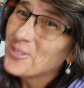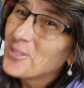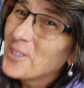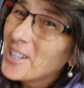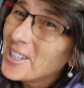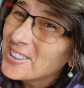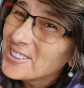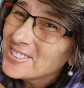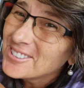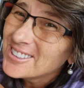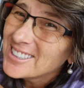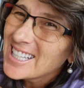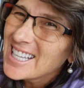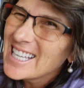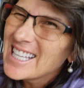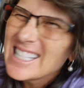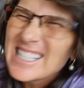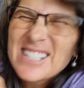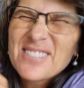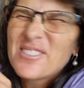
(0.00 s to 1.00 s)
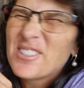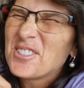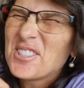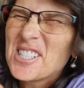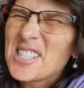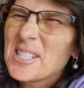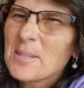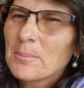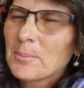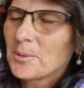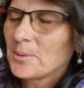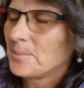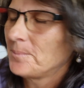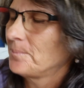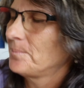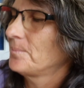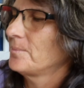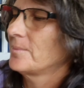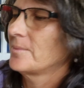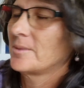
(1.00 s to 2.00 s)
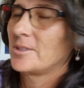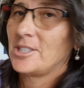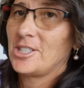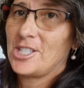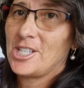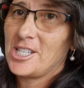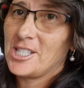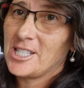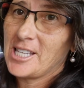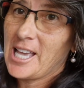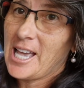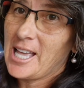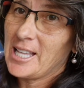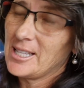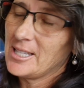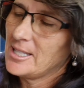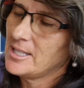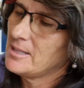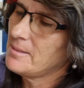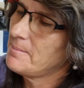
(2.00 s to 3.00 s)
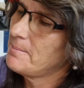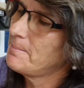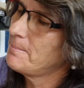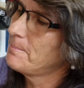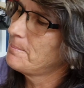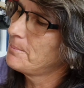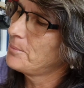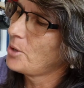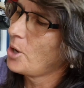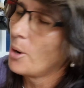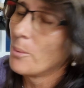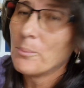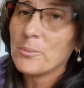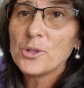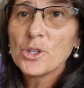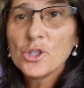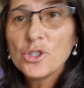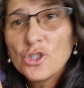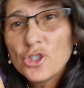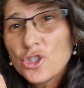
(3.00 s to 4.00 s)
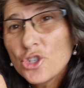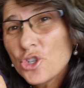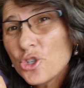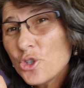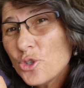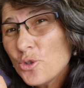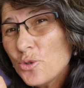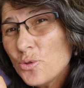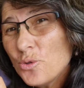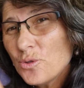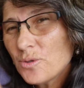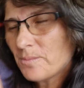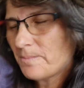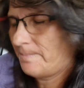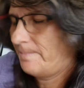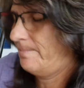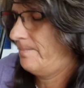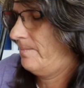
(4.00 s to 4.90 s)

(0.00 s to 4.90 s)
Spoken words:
Well, it's very simple. Just get Brompton tools